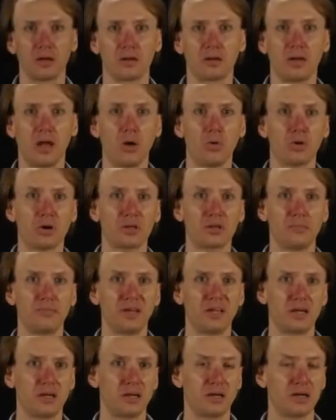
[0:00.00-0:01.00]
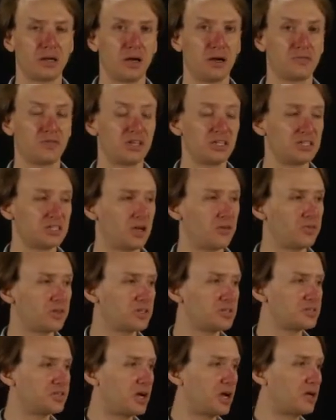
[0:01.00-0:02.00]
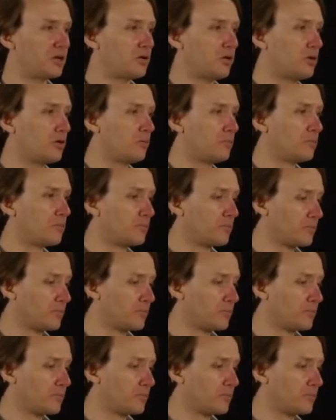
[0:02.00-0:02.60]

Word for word: Now we're at the beginning of the seventh cycle.